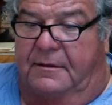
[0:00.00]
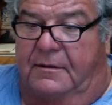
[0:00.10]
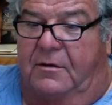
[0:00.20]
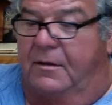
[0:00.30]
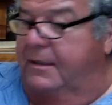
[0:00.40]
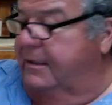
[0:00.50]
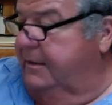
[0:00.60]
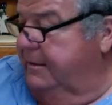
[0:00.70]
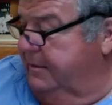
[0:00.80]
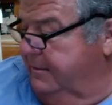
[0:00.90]

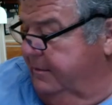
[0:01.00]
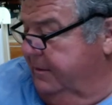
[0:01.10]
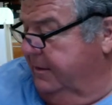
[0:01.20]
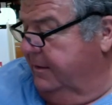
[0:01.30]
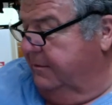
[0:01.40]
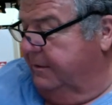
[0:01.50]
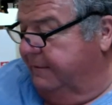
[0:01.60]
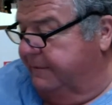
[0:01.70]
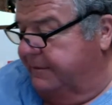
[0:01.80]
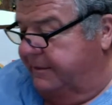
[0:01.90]
Lloyd, you get a
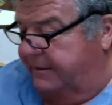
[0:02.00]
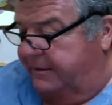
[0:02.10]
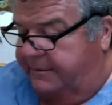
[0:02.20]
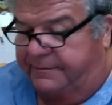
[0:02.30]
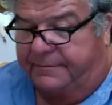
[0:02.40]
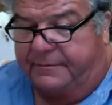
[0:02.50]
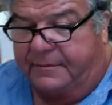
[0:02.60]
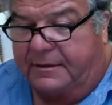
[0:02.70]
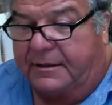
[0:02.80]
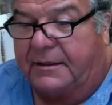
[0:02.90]
raffle ticket.
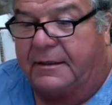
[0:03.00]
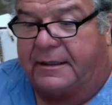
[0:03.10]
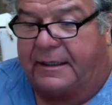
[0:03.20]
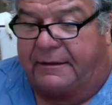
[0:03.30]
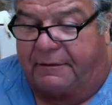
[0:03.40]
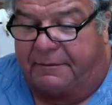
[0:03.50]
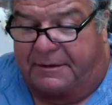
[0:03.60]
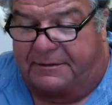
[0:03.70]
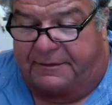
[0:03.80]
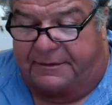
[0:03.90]
Thank you very
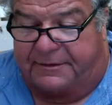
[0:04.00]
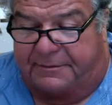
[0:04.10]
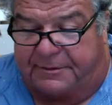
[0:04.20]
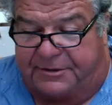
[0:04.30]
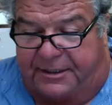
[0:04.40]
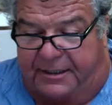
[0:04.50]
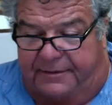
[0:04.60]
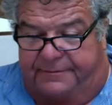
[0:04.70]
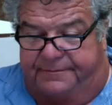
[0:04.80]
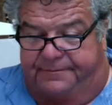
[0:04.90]
much for your super
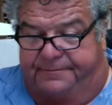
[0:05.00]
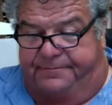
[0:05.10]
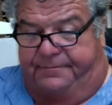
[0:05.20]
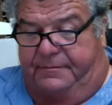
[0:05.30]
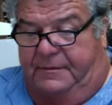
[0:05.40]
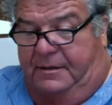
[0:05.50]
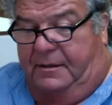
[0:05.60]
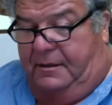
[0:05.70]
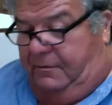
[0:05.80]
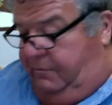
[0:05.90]
chat.
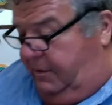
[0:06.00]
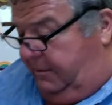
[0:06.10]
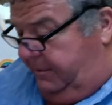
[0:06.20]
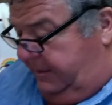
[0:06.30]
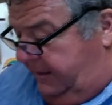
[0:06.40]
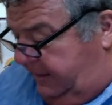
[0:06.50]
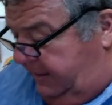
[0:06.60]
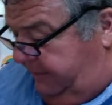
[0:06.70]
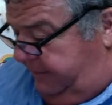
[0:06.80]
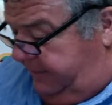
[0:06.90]
Robert, thank
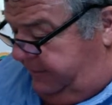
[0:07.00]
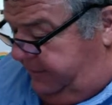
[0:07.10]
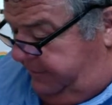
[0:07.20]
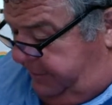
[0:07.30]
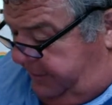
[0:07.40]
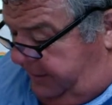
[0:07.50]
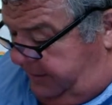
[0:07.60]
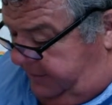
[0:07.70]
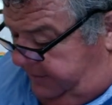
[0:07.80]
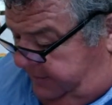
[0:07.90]
you for your super chat.